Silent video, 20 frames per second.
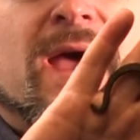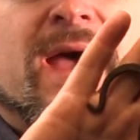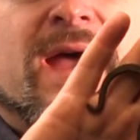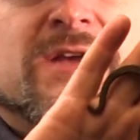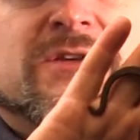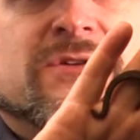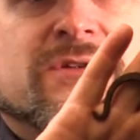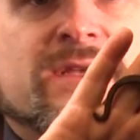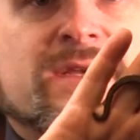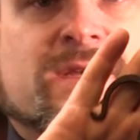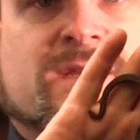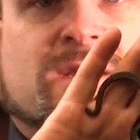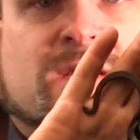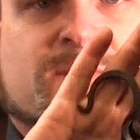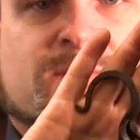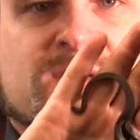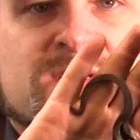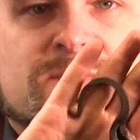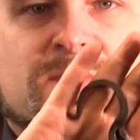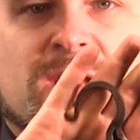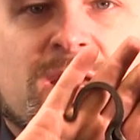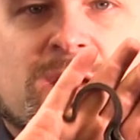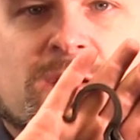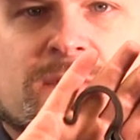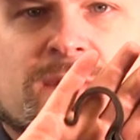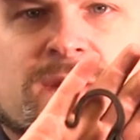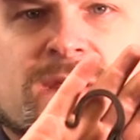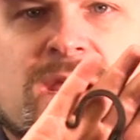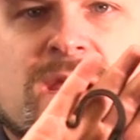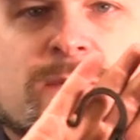actually, here, give me some light
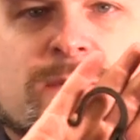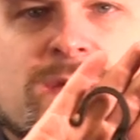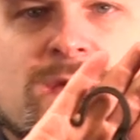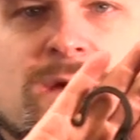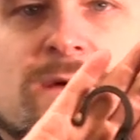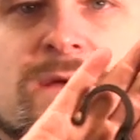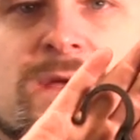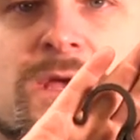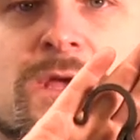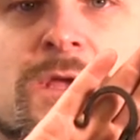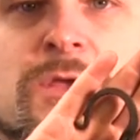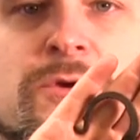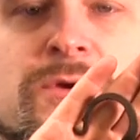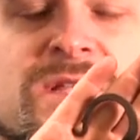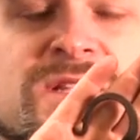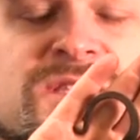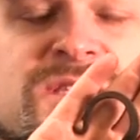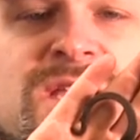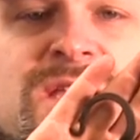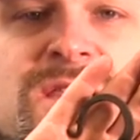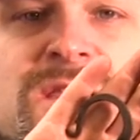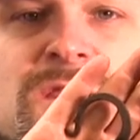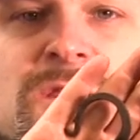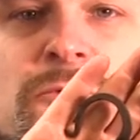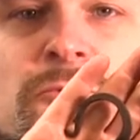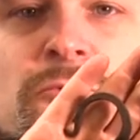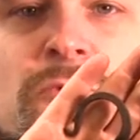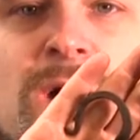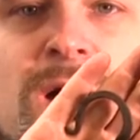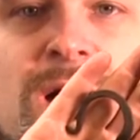on there. There we go. You can see that
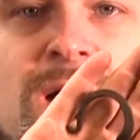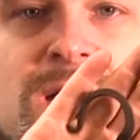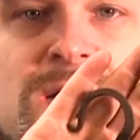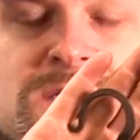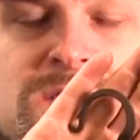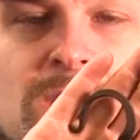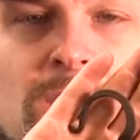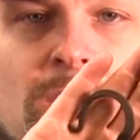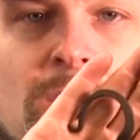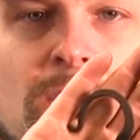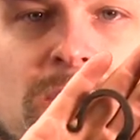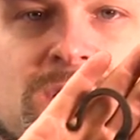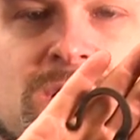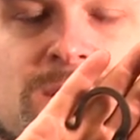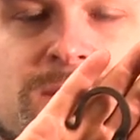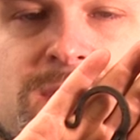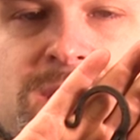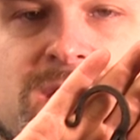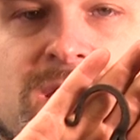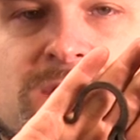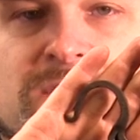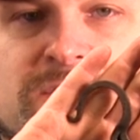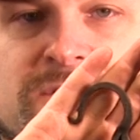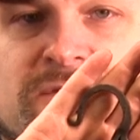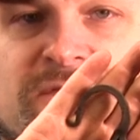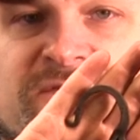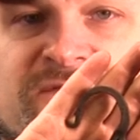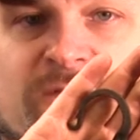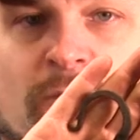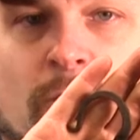the rods all come together
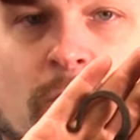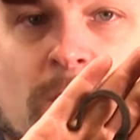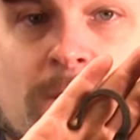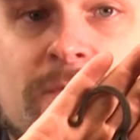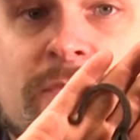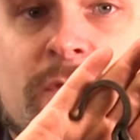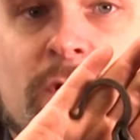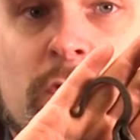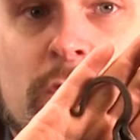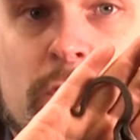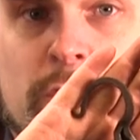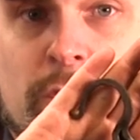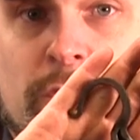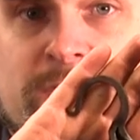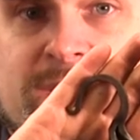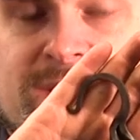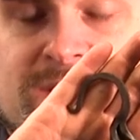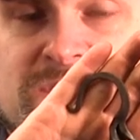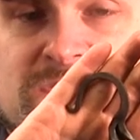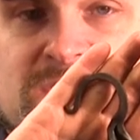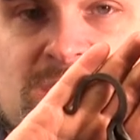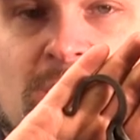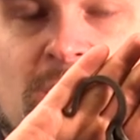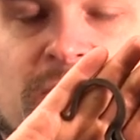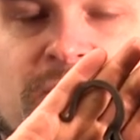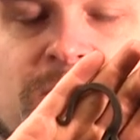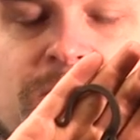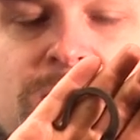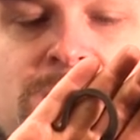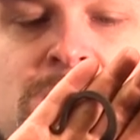to form the hook
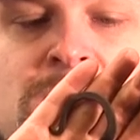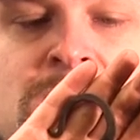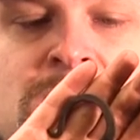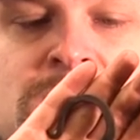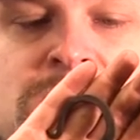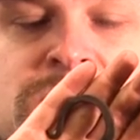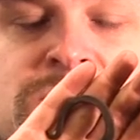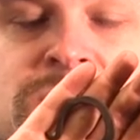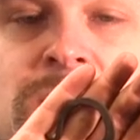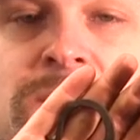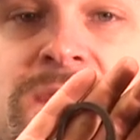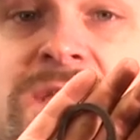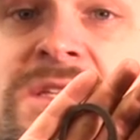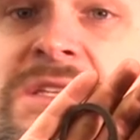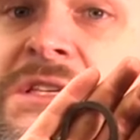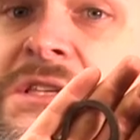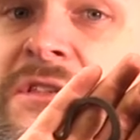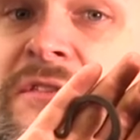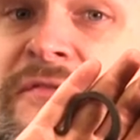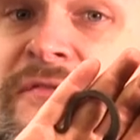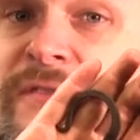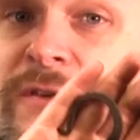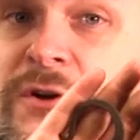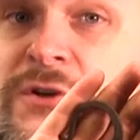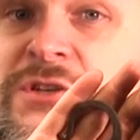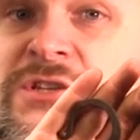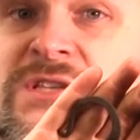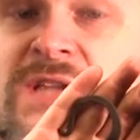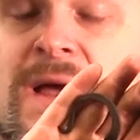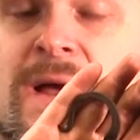itself. So this is the
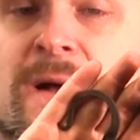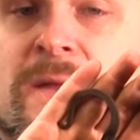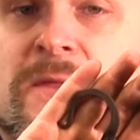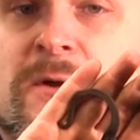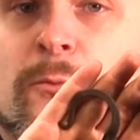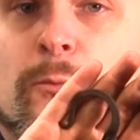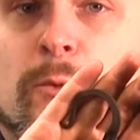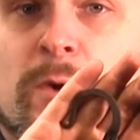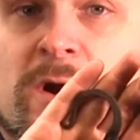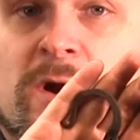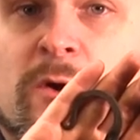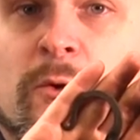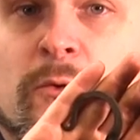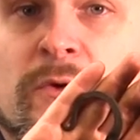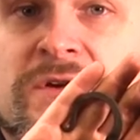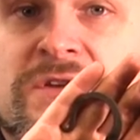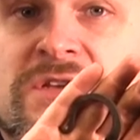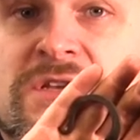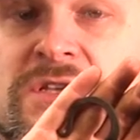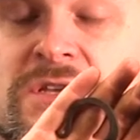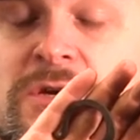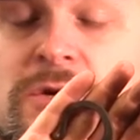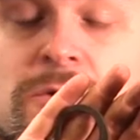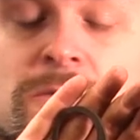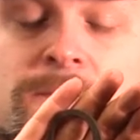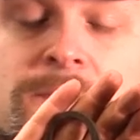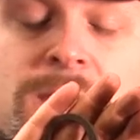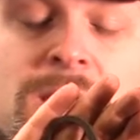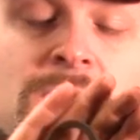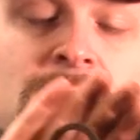first style that we're going to do.